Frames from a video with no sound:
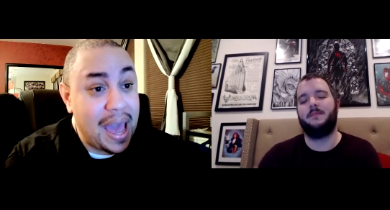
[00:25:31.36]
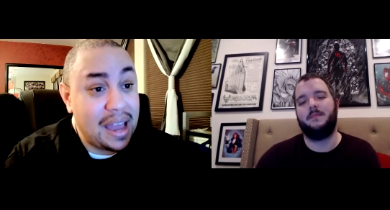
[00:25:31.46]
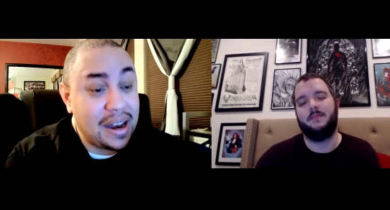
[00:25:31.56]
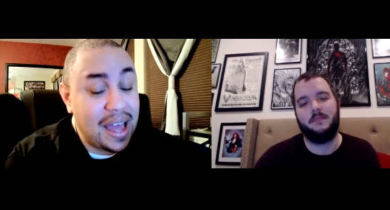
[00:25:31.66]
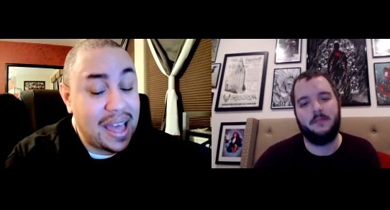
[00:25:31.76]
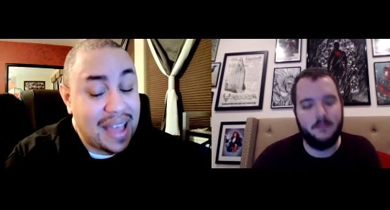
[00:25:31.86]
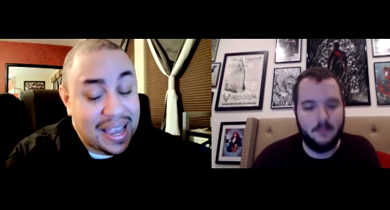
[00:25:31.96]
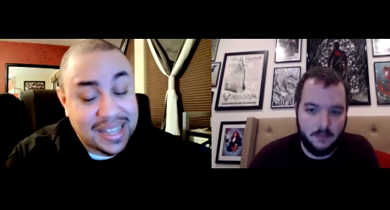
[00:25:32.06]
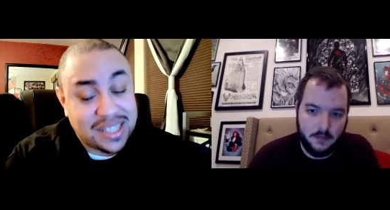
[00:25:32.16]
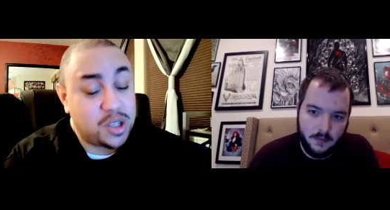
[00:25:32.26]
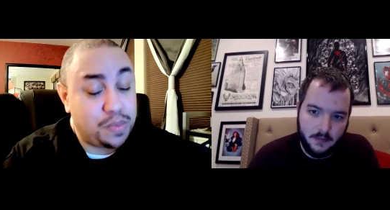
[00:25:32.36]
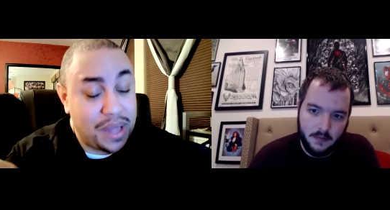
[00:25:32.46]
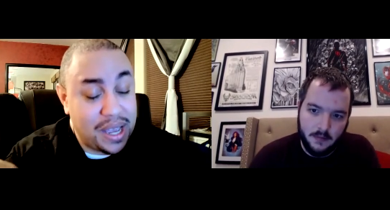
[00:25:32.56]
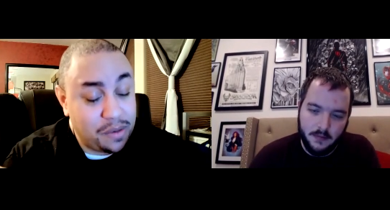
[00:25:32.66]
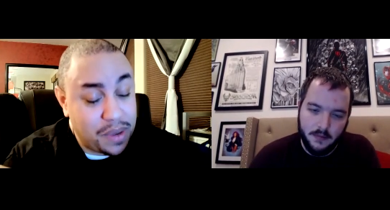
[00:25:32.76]
Speaker 1: and that gets
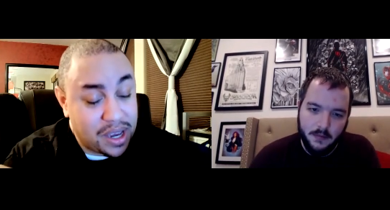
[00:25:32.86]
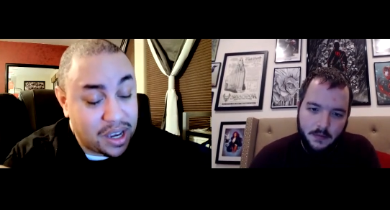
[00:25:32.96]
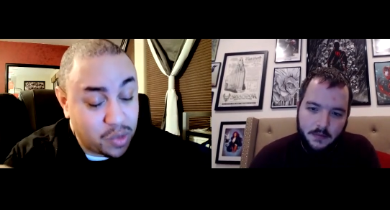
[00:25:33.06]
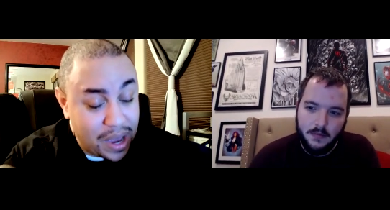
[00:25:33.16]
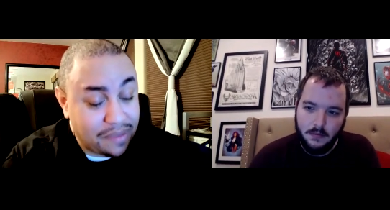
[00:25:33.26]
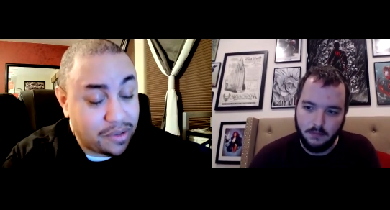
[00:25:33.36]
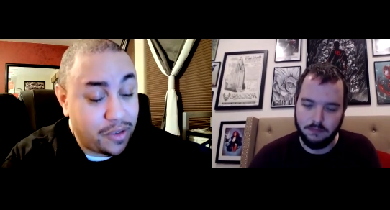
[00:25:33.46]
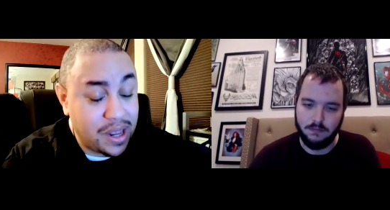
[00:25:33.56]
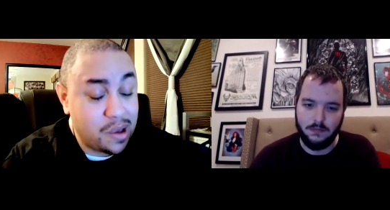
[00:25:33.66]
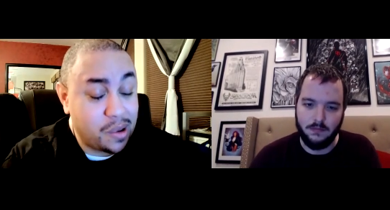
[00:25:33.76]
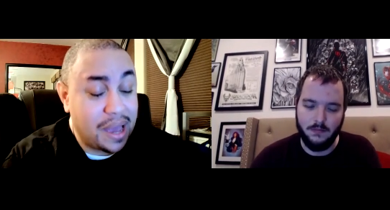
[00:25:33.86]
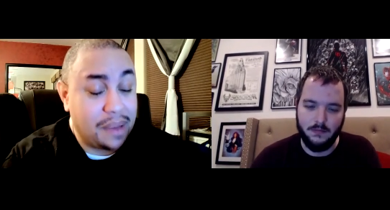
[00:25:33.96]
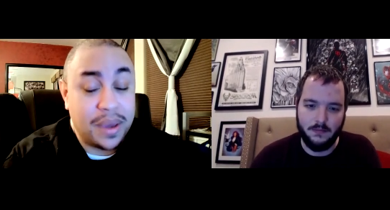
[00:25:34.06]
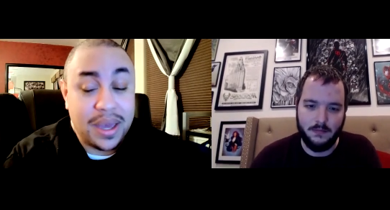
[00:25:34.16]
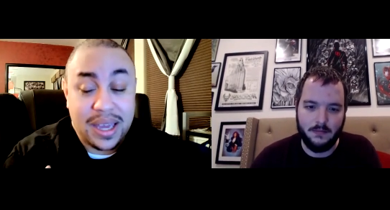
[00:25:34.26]
explained because we have the video
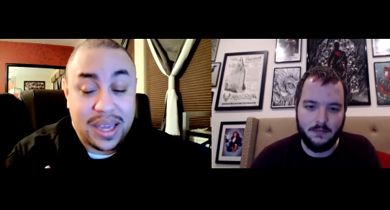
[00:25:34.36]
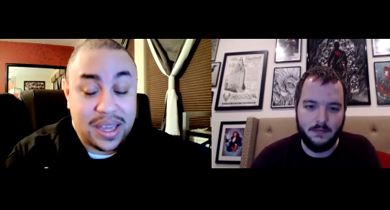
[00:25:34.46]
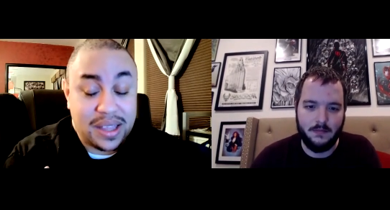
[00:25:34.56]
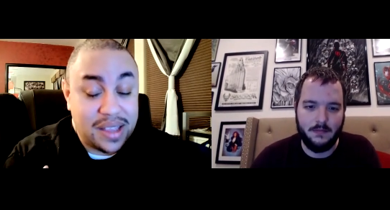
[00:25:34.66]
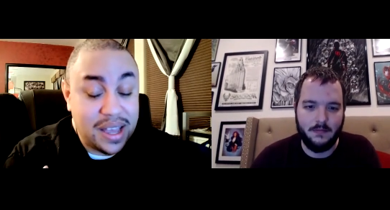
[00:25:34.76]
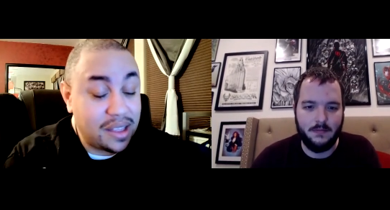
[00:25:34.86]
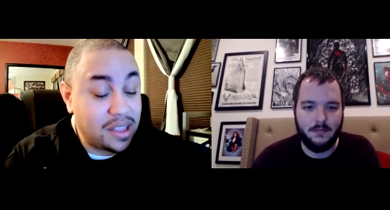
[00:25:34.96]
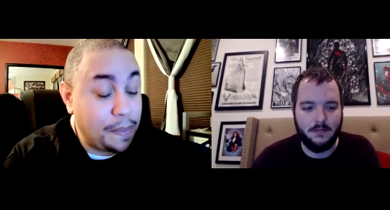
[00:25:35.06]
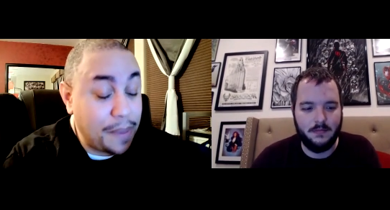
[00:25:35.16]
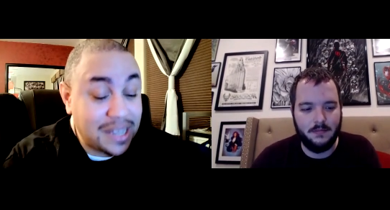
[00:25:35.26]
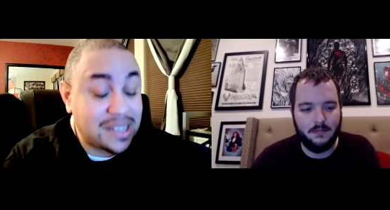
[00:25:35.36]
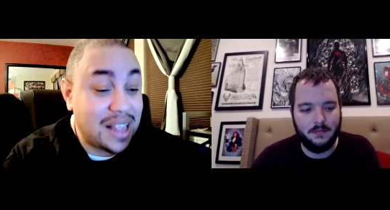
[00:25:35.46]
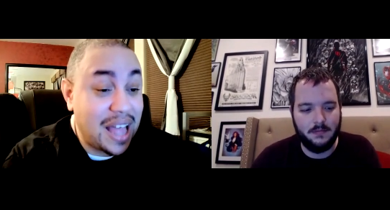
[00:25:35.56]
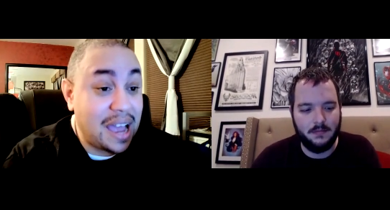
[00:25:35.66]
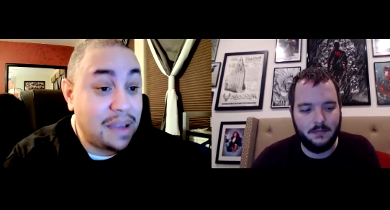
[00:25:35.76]
game. The pink
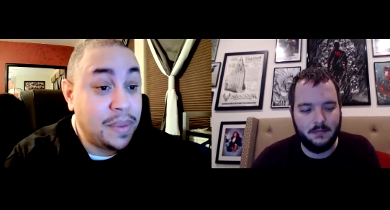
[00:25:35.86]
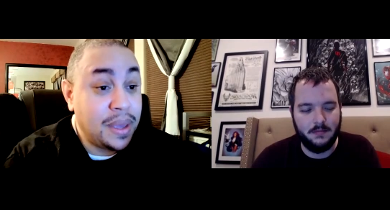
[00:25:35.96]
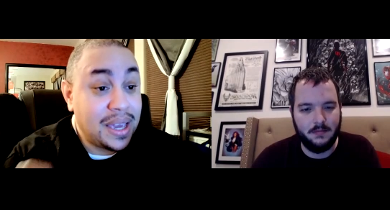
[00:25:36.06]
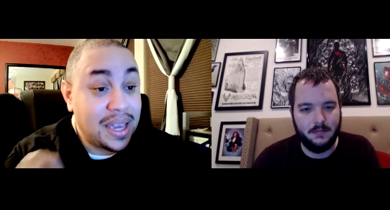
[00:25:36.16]
slime